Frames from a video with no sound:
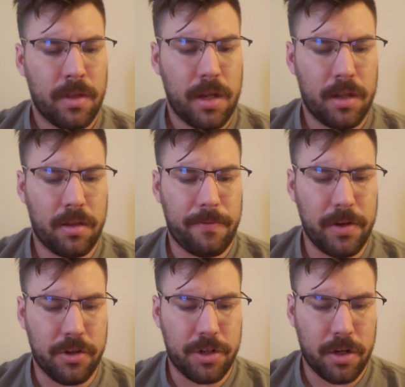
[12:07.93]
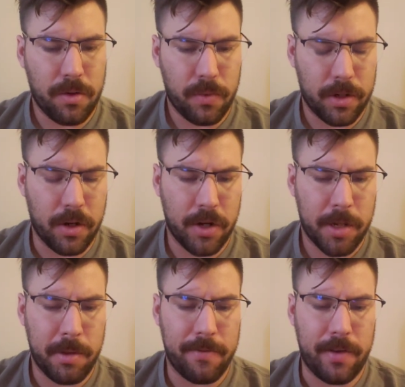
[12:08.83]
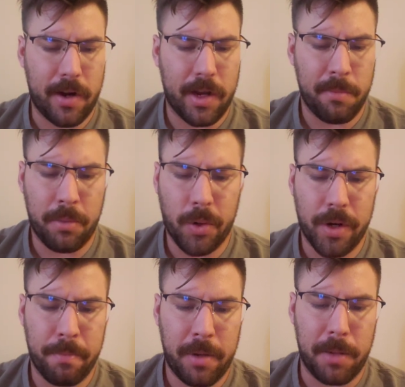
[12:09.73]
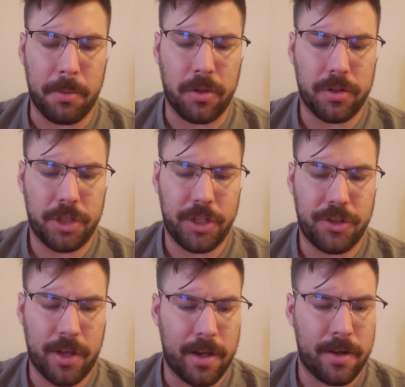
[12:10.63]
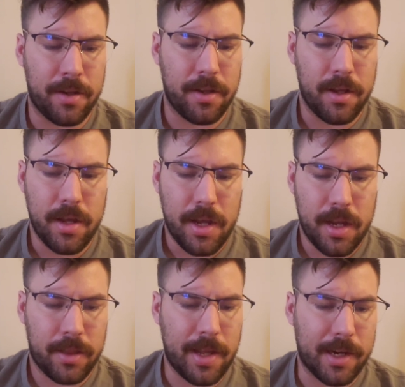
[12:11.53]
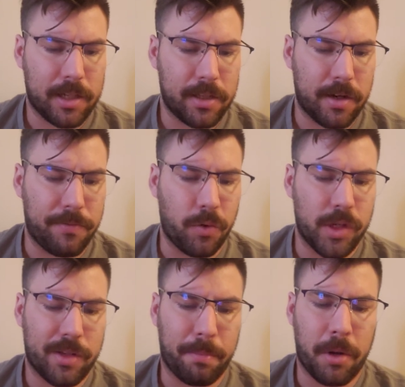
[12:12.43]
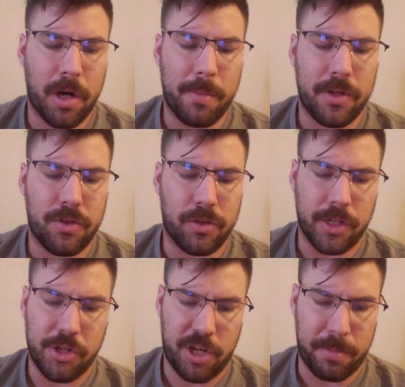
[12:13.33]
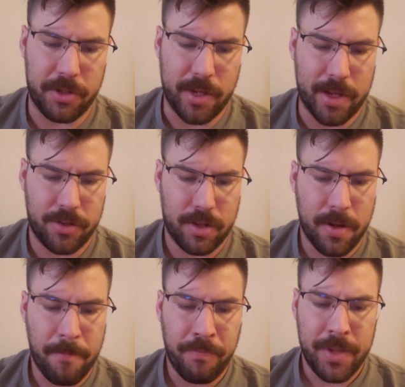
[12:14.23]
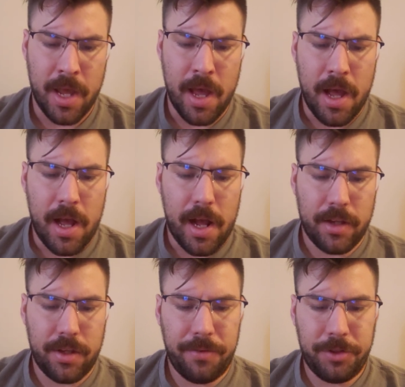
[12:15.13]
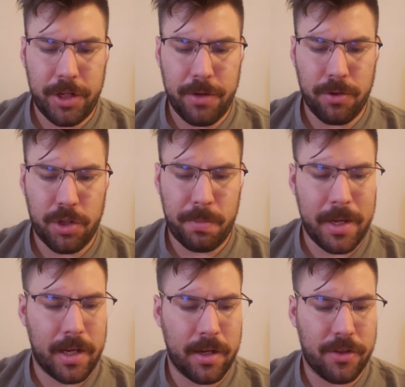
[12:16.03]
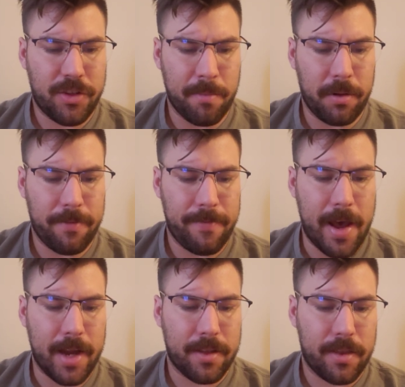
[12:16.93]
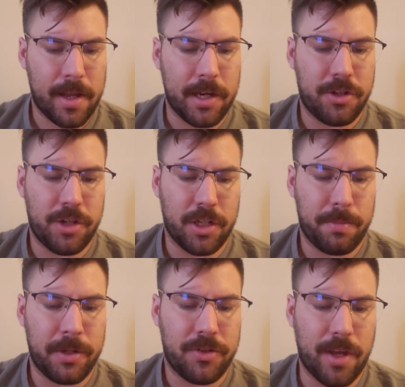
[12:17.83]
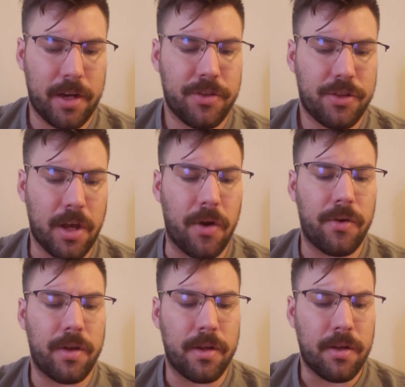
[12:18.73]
In the future, we're going to be very important people, she said, in that clear voice of purpose only she possessed, as if she were speaking a simple fact that had just been set in stone.